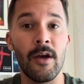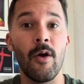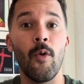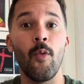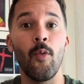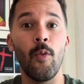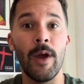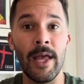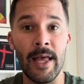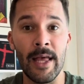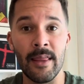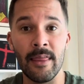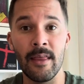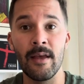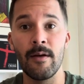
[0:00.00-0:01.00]
with
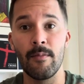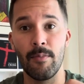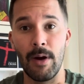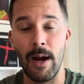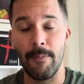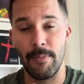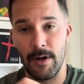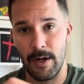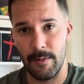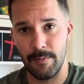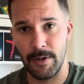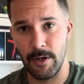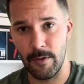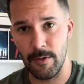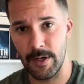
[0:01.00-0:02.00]
proper and
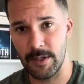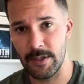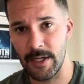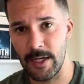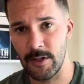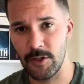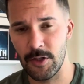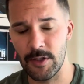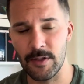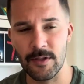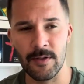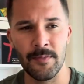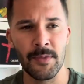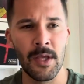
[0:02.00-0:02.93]
pure intentions.